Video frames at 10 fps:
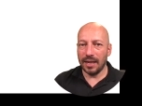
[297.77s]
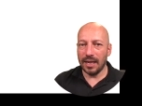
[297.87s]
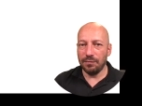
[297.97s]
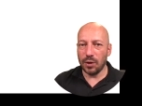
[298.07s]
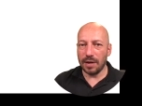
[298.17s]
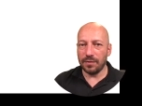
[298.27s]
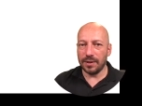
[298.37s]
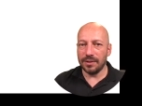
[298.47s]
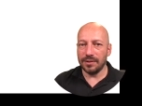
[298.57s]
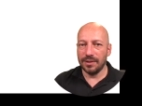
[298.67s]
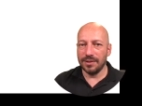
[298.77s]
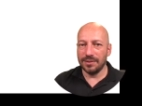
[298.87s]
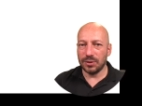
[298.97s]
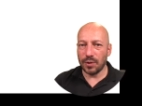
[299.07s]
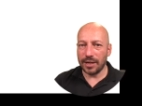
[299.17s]
If you have a
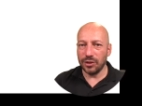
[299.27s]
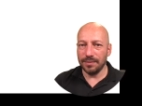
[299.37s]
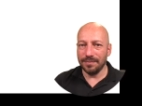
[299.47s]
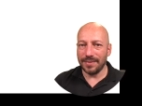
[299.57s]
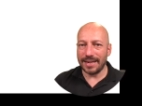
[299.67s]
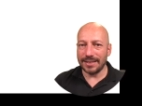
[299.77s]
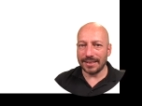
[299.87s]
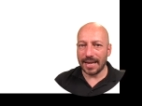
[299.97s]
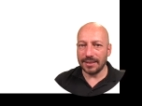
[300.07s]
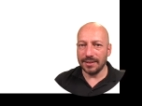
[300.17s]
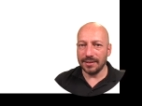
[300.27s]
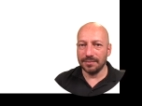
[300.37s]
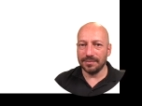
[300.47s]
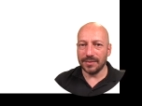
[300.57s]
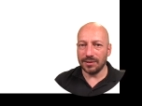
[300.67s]
structure that is nested,
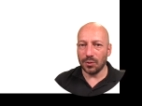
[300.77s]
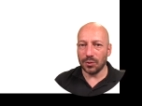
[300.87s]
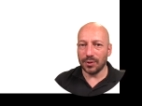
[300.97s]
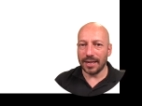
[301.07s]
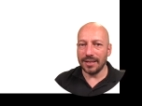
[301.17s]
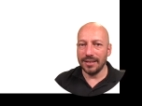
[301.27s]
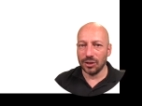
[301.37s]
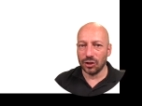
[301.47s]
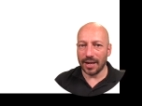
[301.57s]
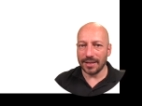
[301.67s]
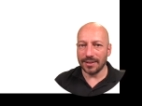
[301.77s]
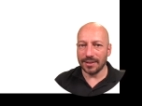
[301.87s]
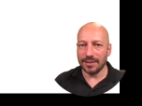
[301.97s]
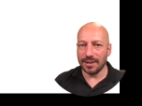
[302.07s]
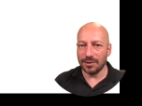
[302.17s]
then you also can initialize
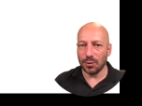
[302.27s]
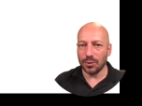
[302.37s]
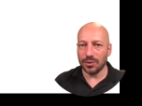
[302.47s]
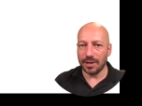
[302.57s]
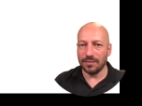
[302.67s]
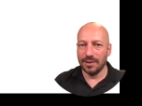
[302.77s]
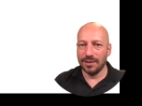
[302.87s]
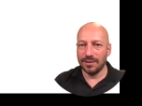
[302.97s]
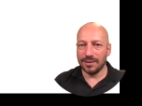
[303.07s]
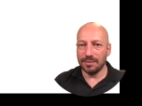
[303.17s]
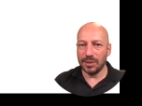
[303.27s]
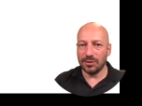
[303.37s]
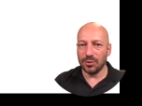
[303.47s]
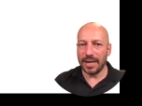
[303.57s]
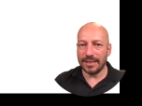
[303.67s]
this. Then you also have simply
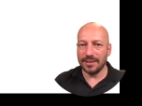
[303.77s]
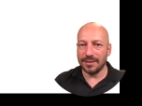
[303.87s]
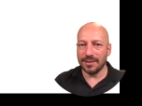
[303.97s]
to nest